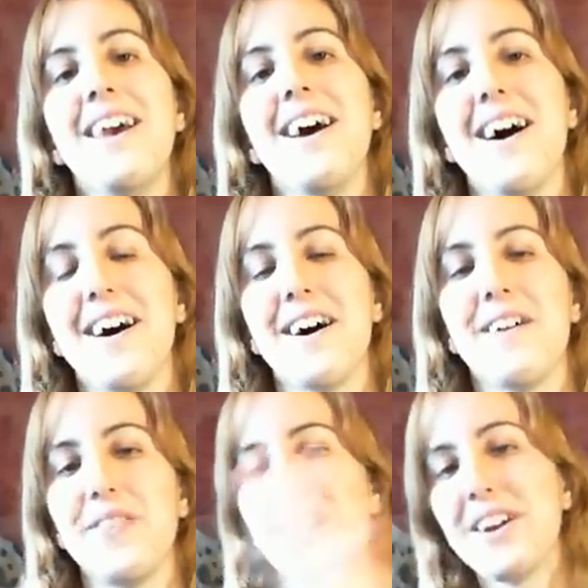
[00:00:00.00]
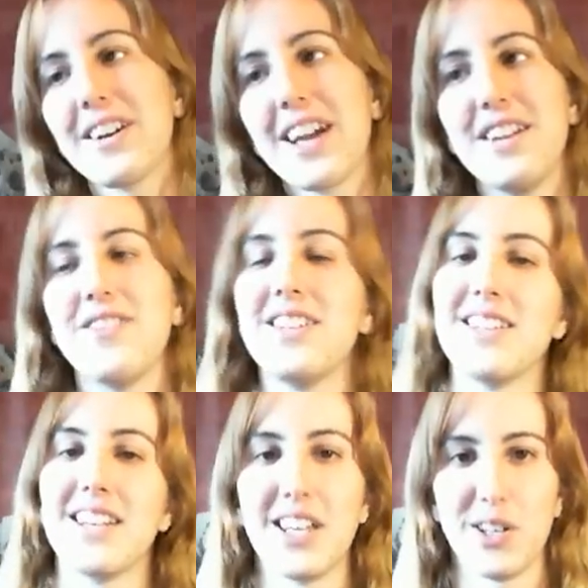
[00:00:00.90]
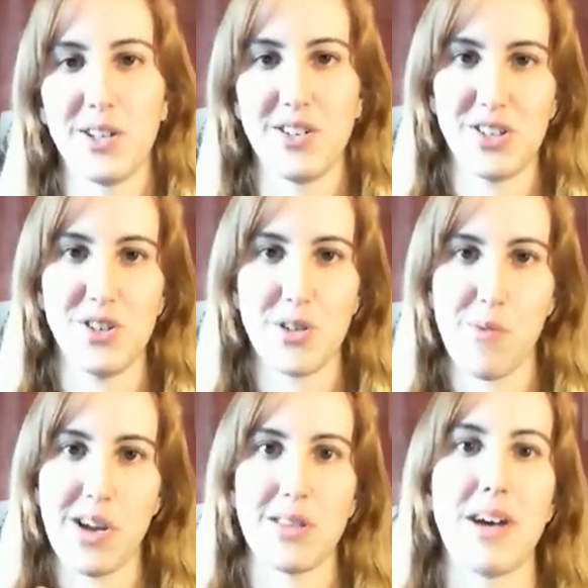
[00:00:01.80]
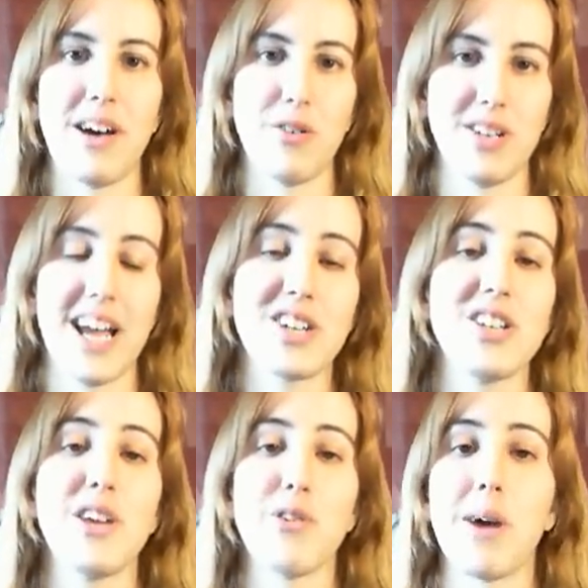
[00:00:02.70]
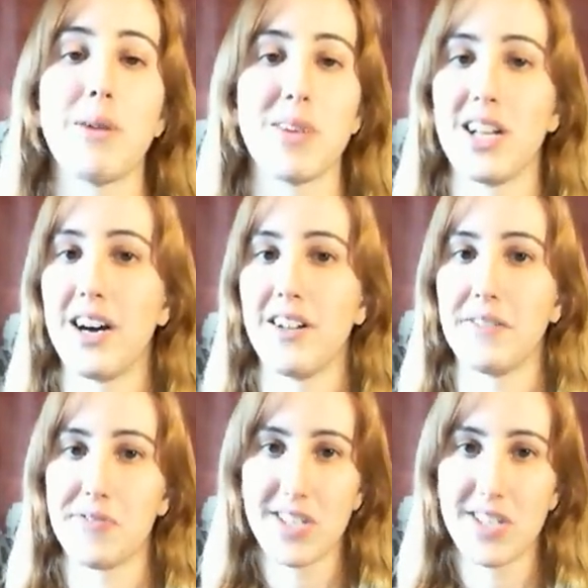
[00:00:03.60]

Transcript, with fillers: uh, they're kind of easy to kill you just shoot them right in the mouth and actually they remind me a lot of